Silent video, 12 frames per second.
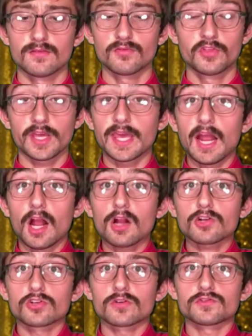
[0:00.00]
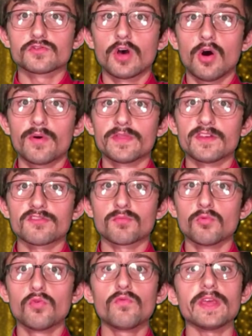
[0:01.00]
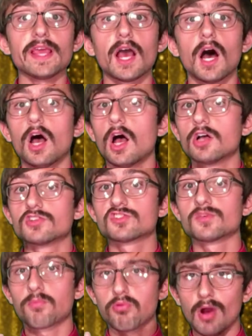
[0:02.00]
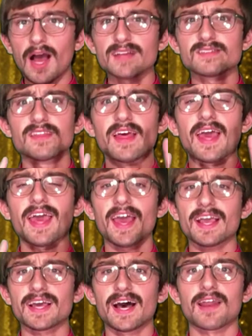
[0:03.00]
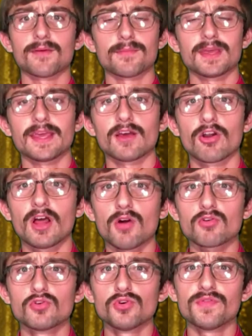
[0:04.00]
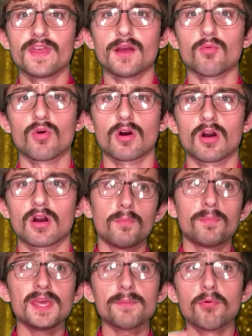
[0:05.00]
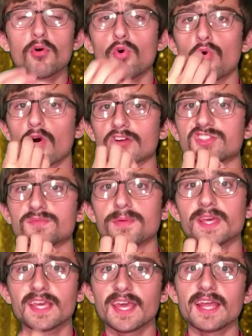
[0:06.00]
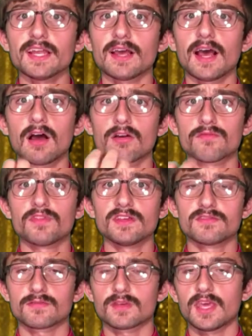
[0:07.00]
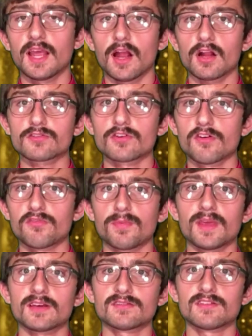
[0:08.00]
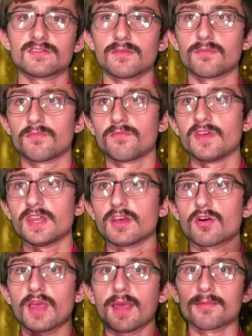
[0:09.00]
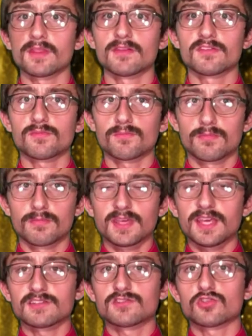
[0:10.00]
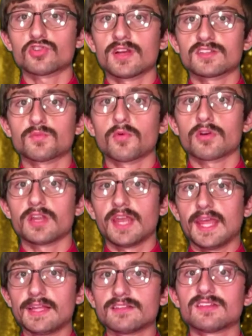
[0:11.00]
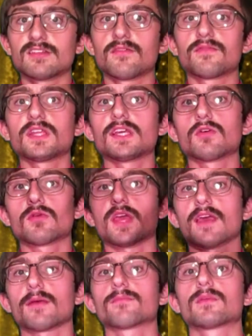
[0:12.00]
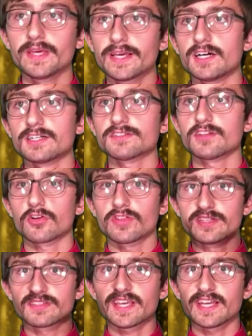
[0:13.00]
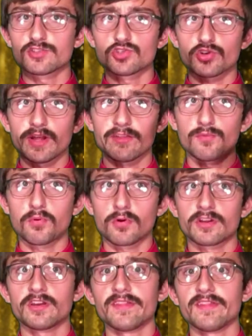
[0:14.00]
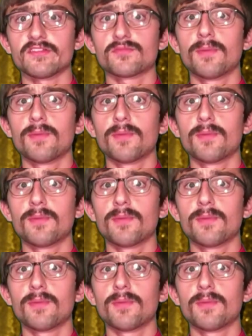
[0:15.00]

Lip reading: the characters, though, in this movie surprised the heck out of me on how good they were. The people who are speaking out of these characters, because it's a video game and these kids are transported into the video game. Because there are these kids transported in these